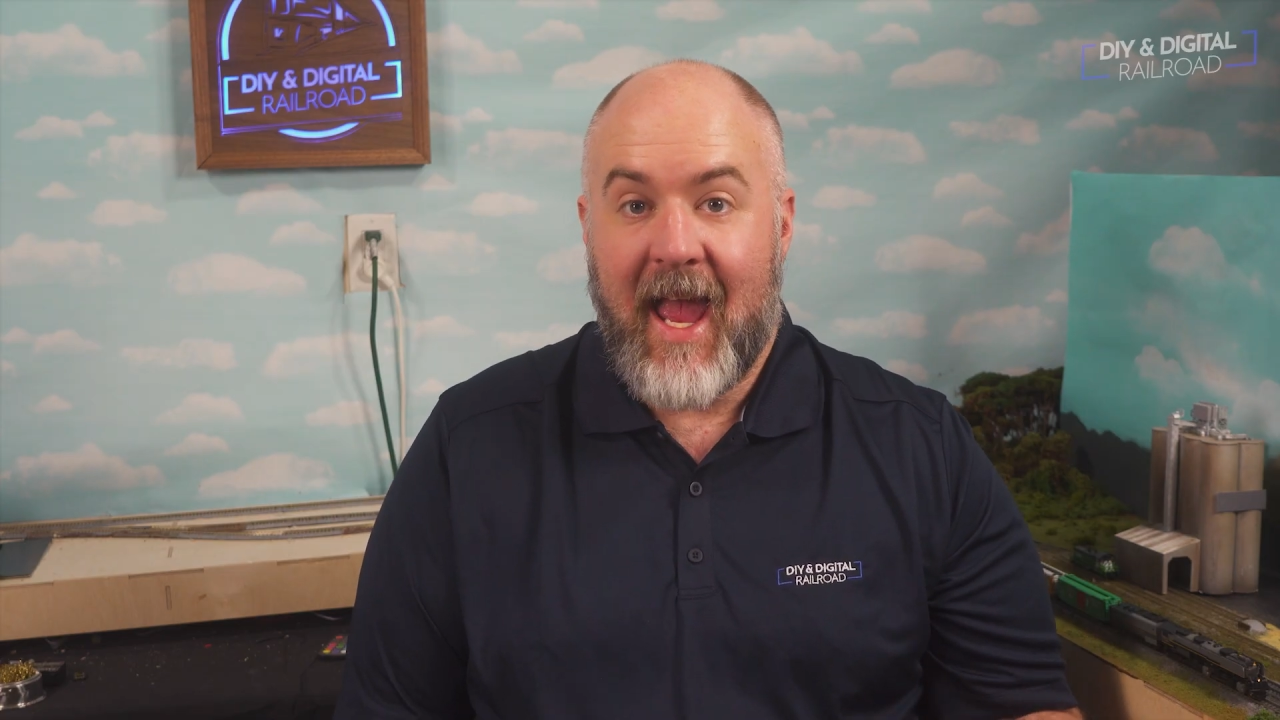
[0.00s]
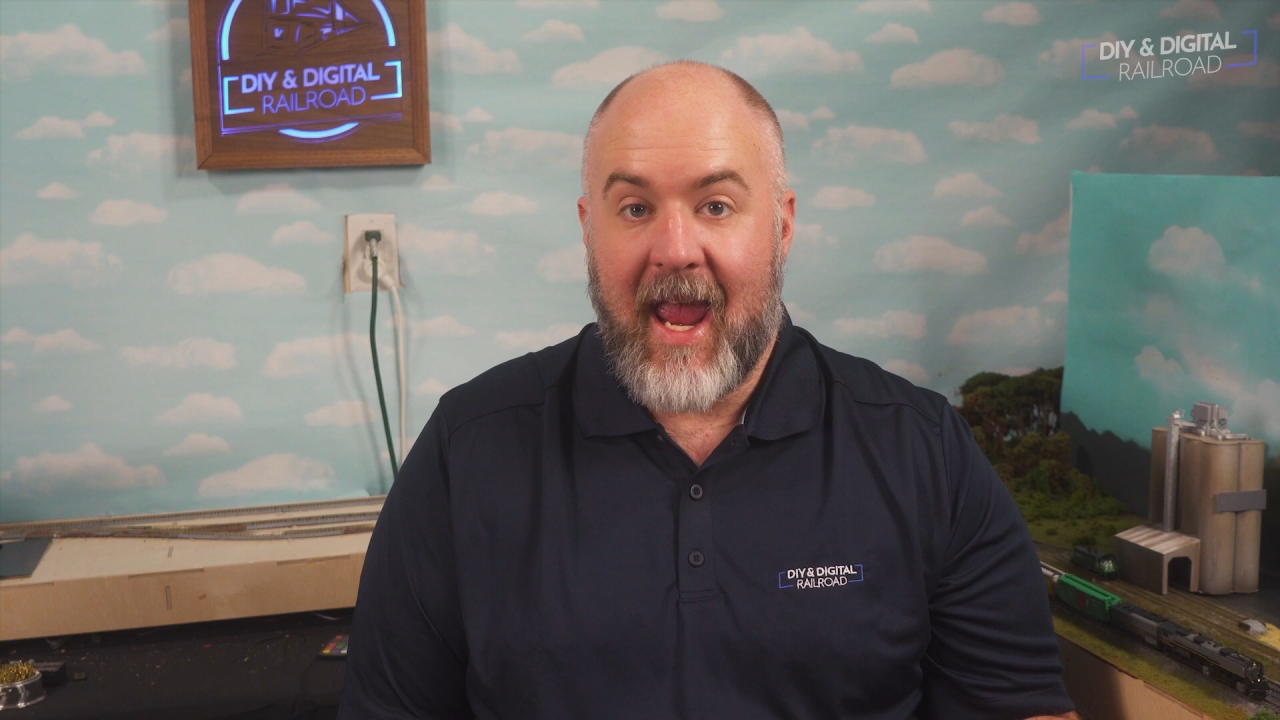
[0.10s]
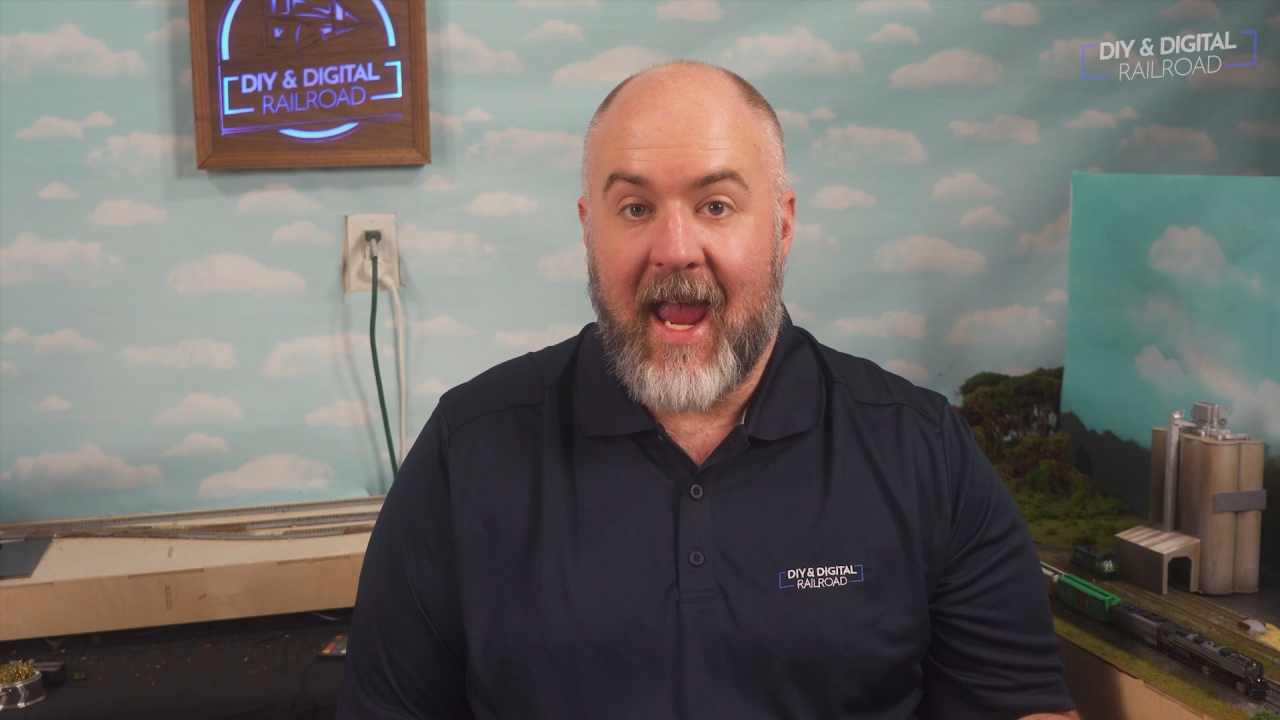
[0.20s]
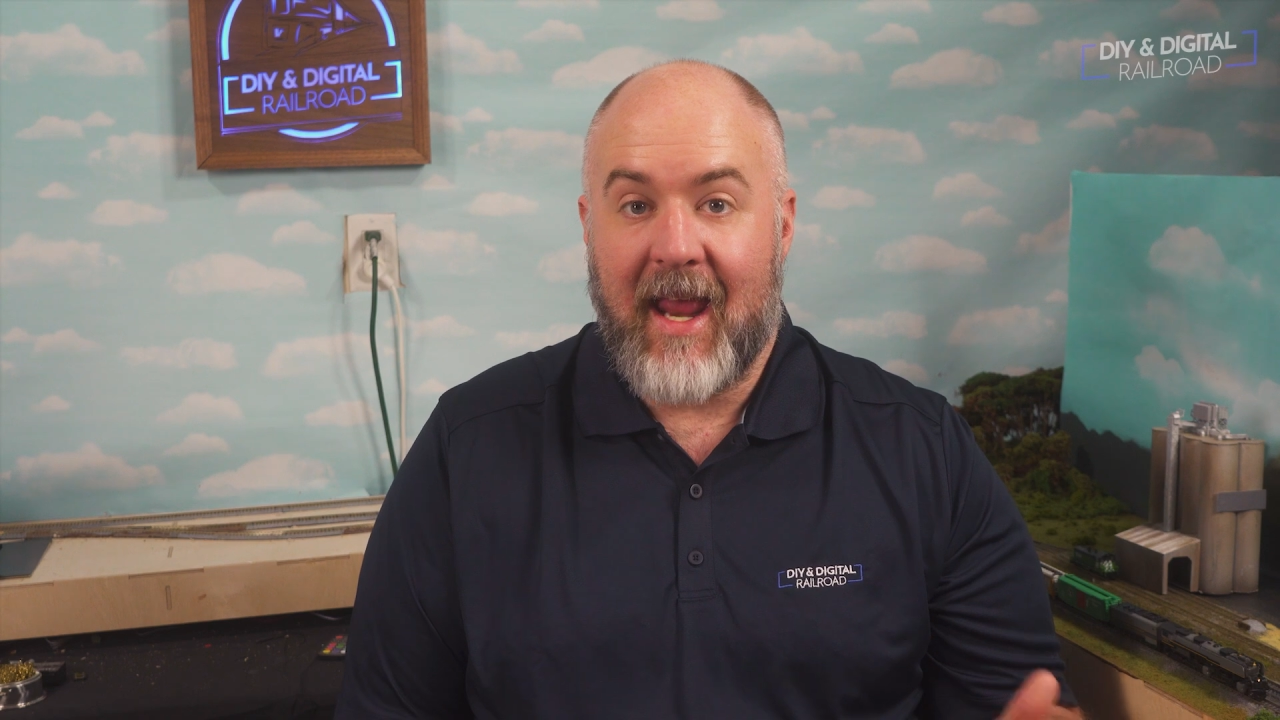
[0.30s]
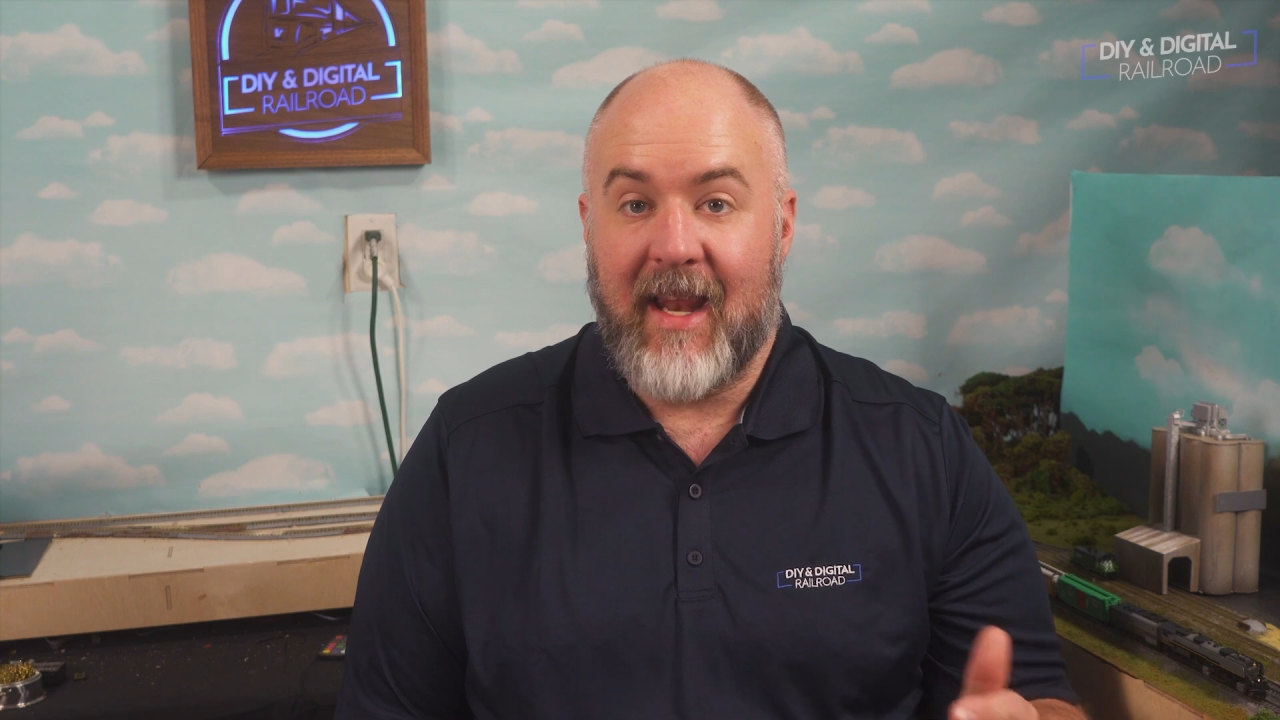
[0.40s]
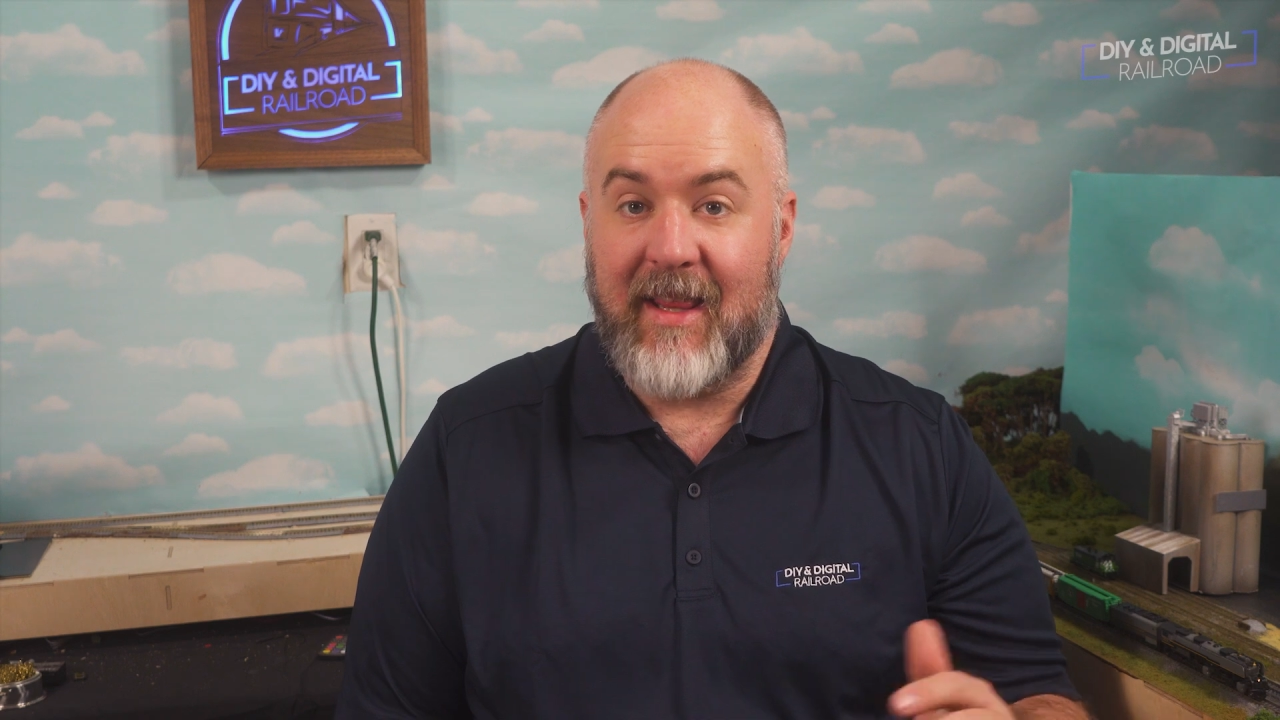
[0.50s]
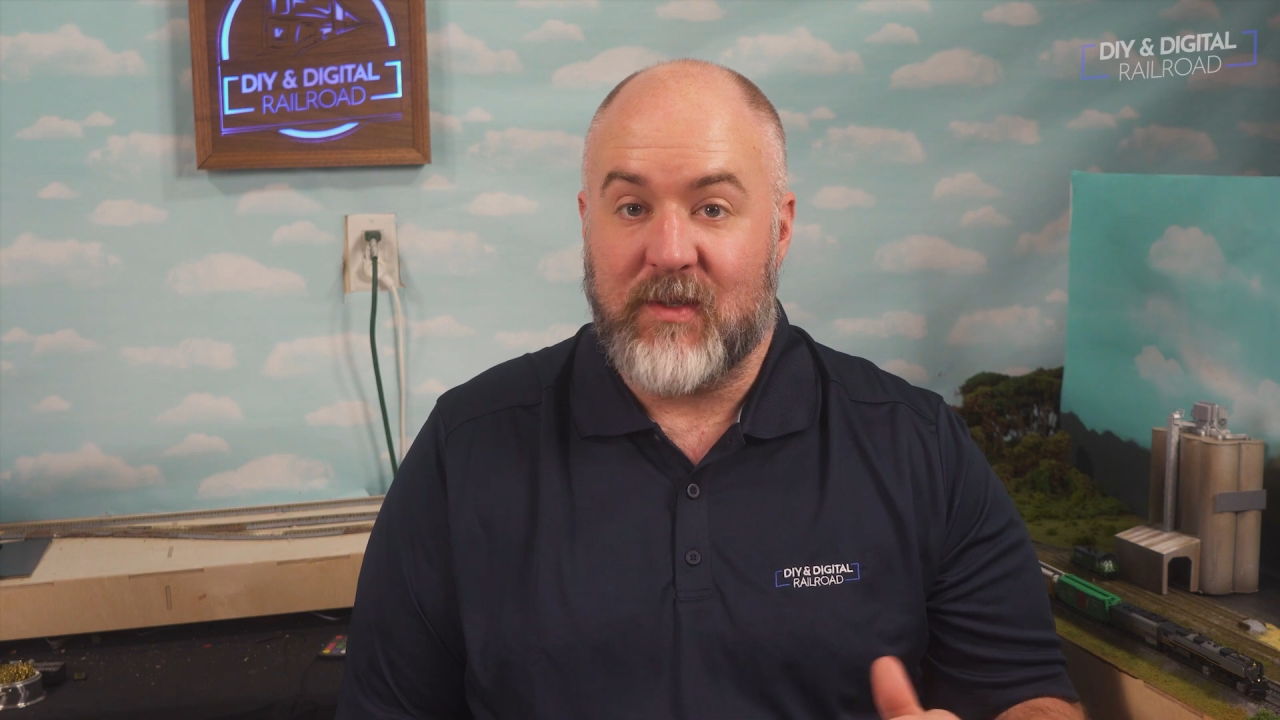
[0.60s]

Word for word: and